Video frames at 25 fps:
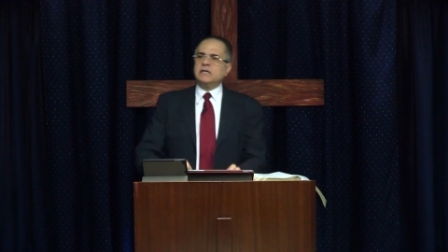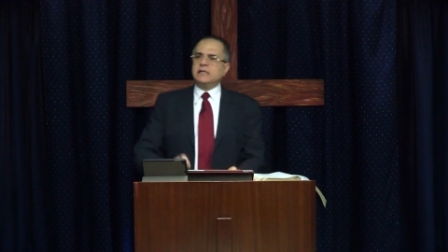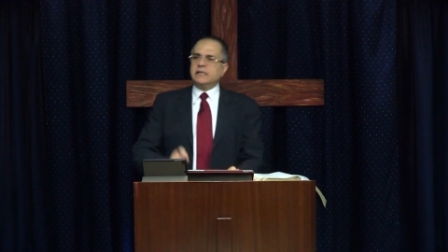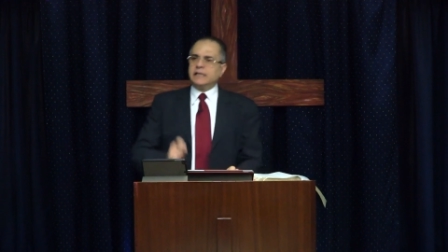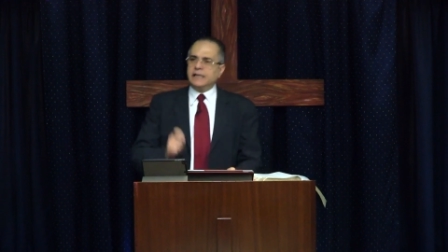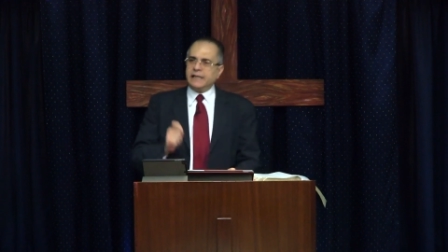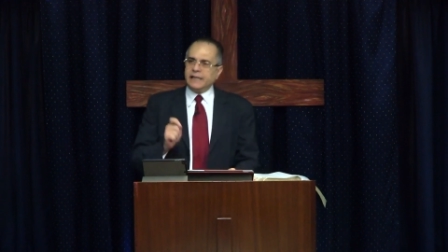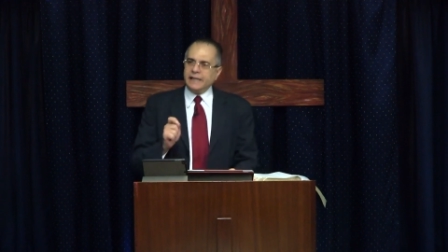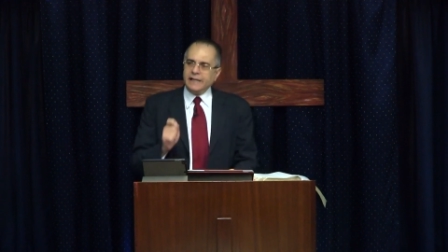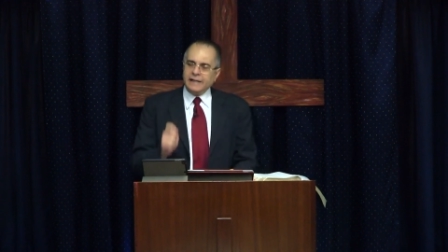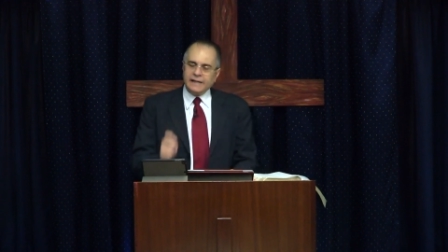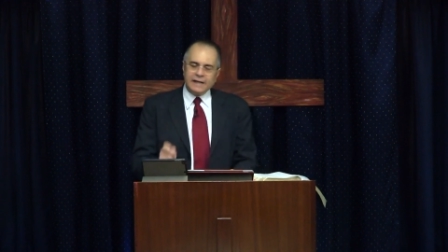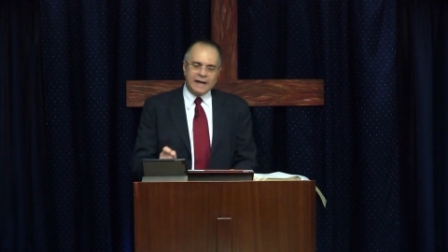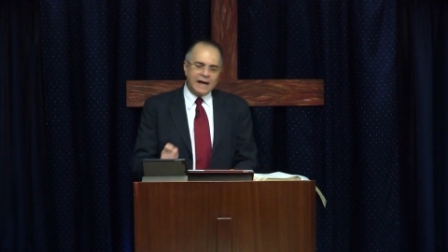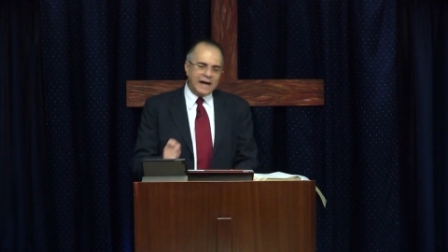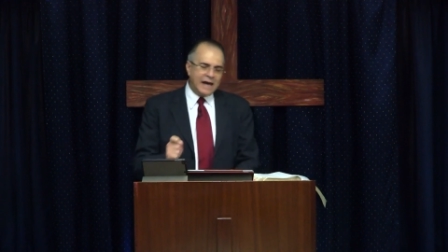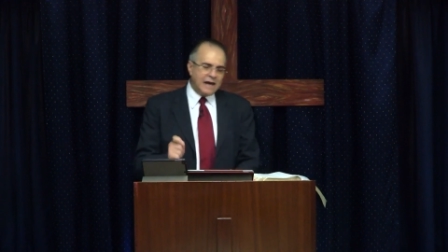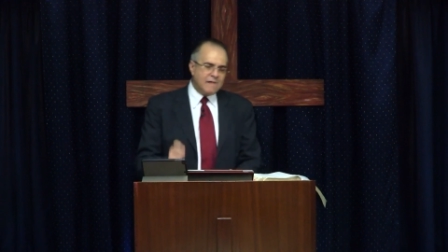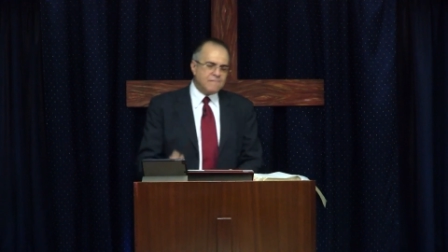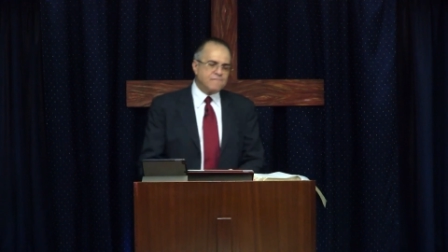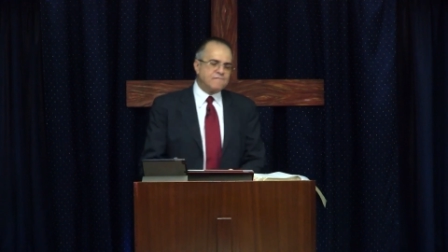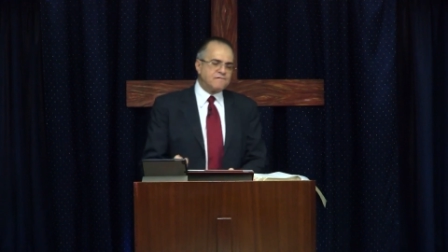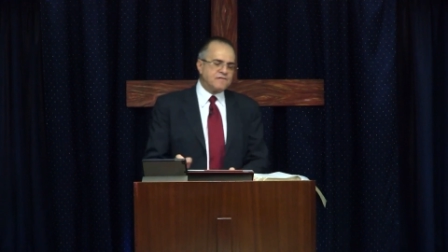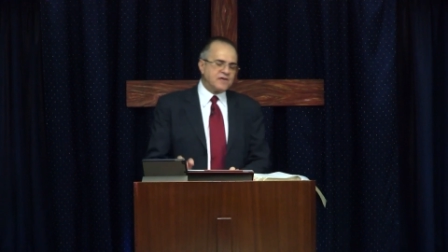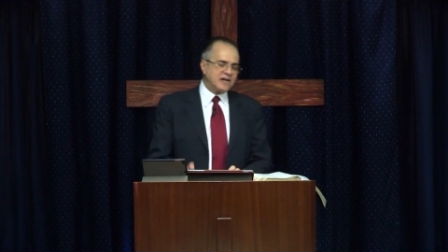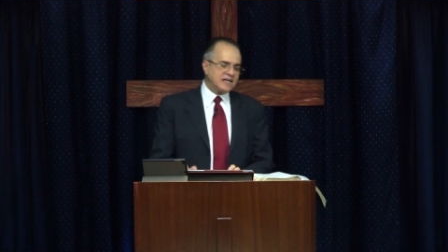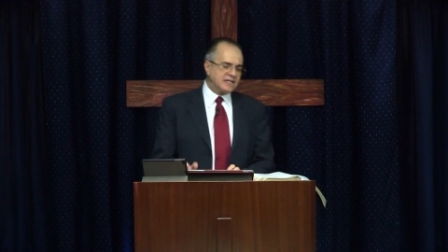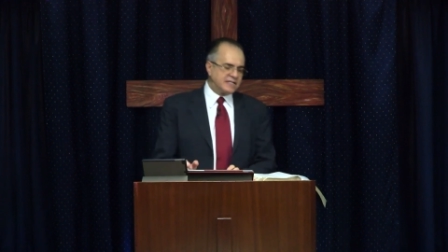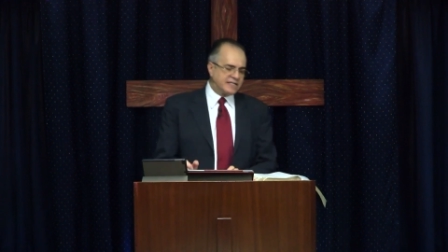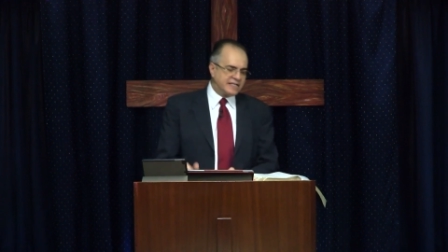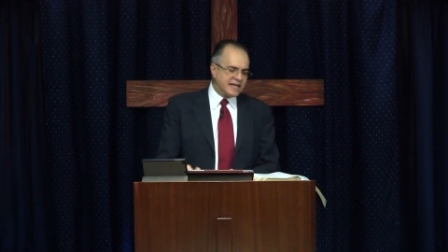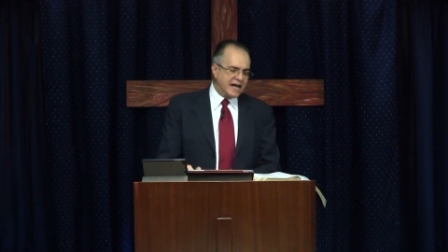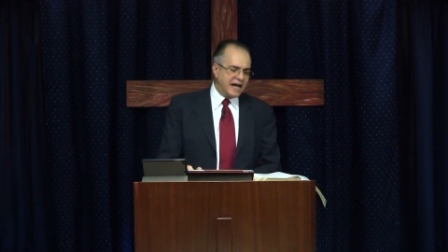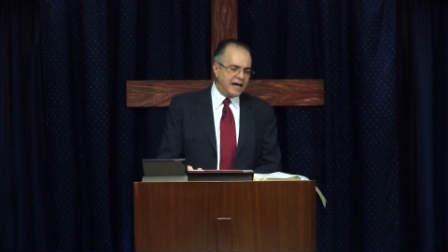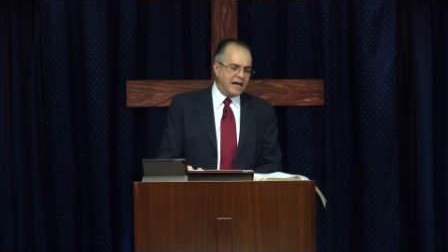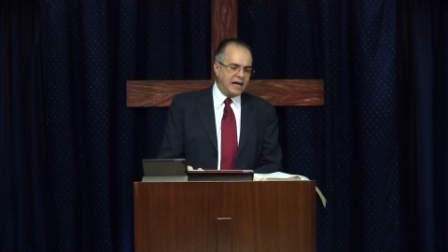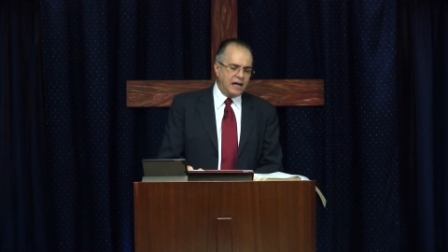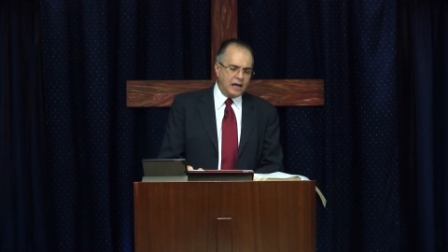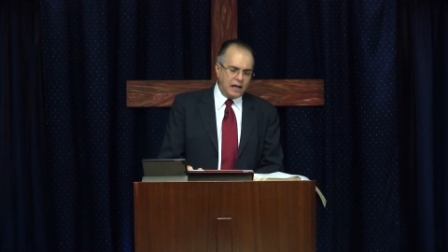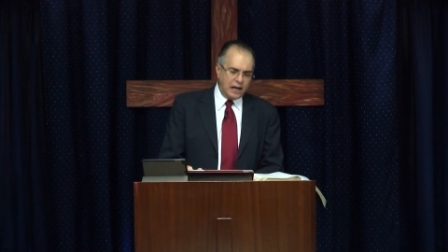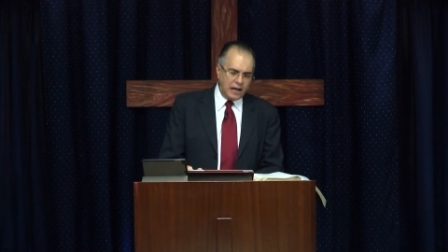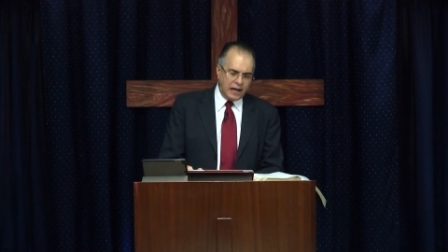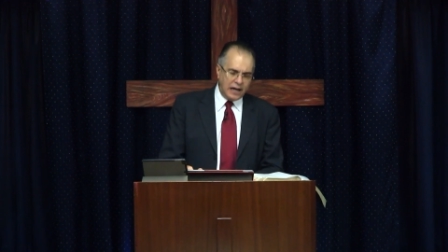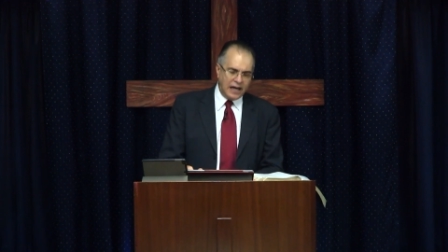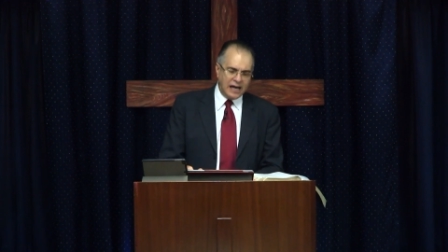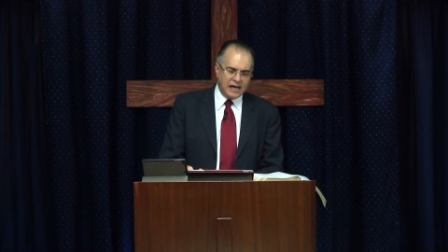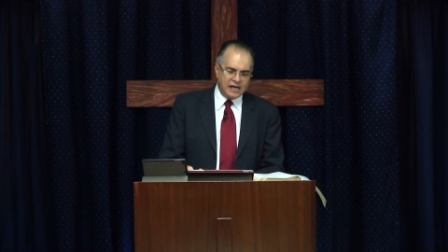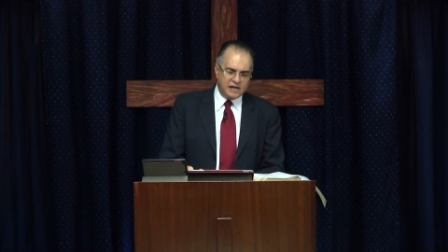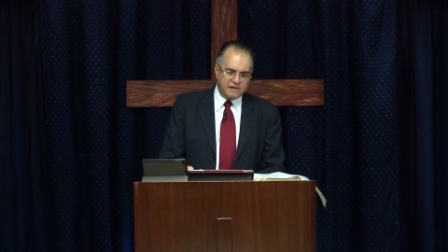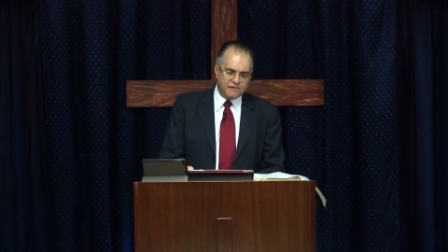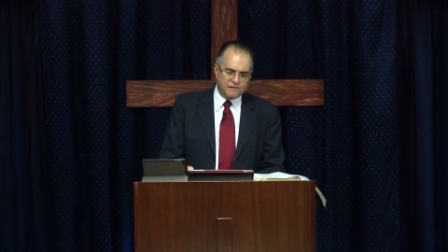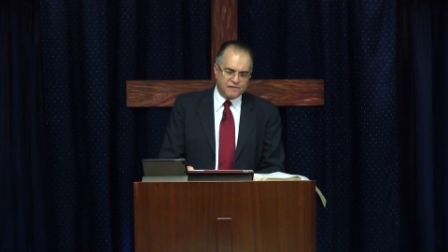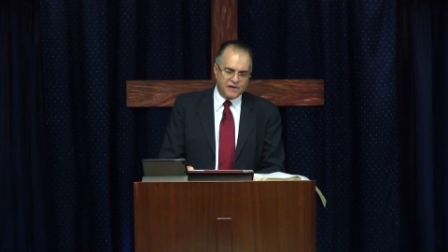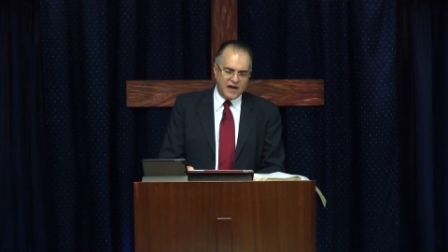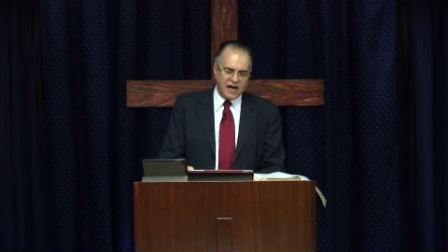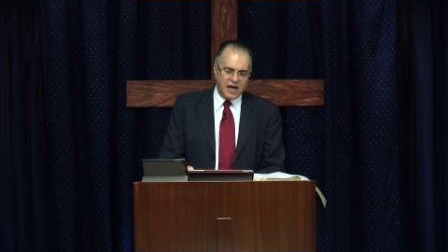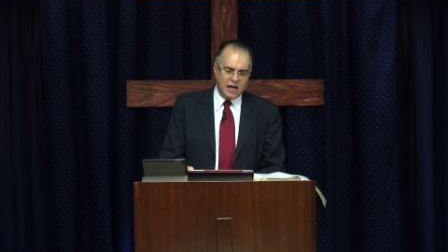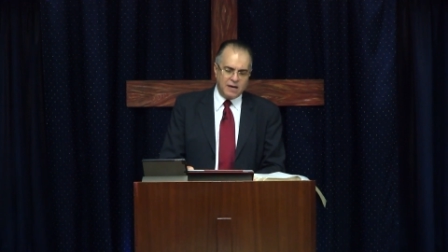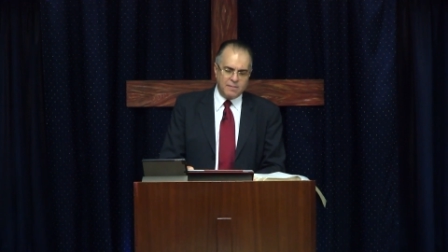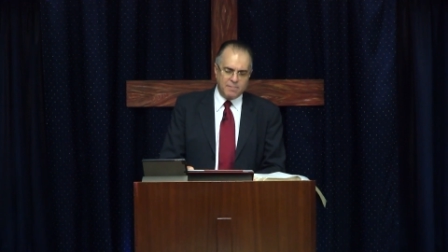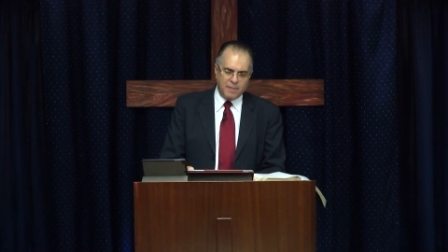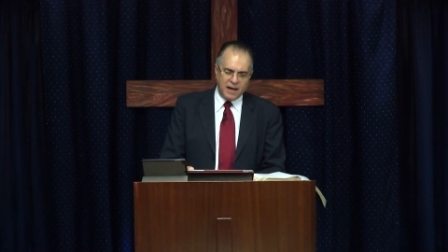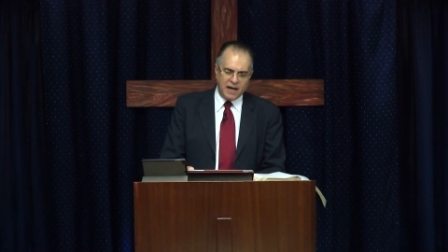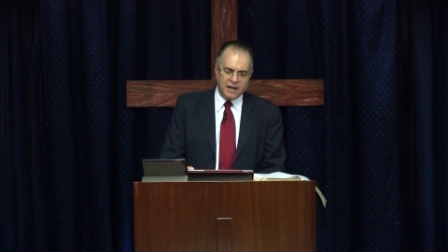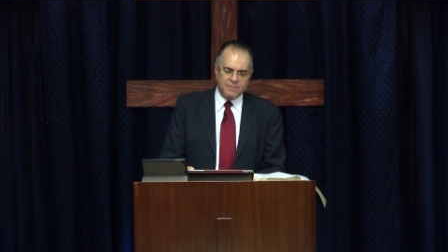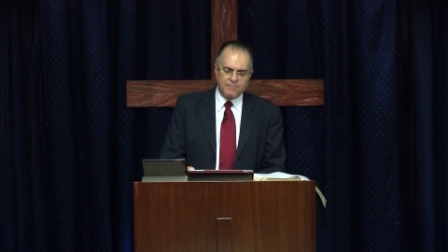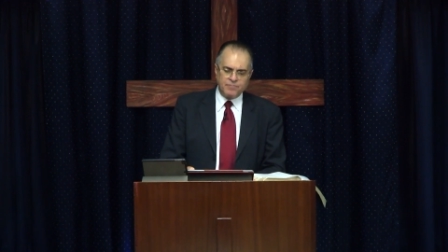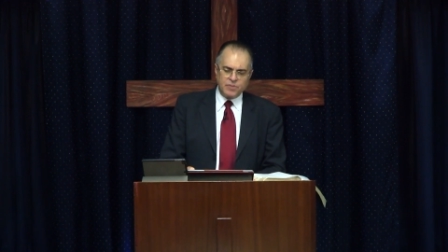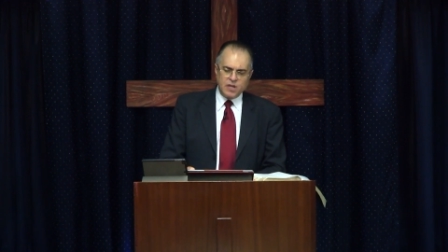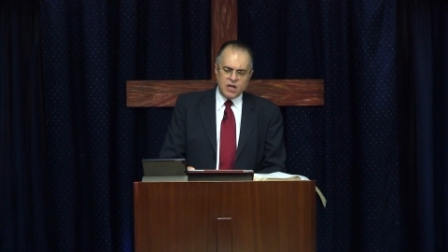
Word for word: in everyday life. Amen.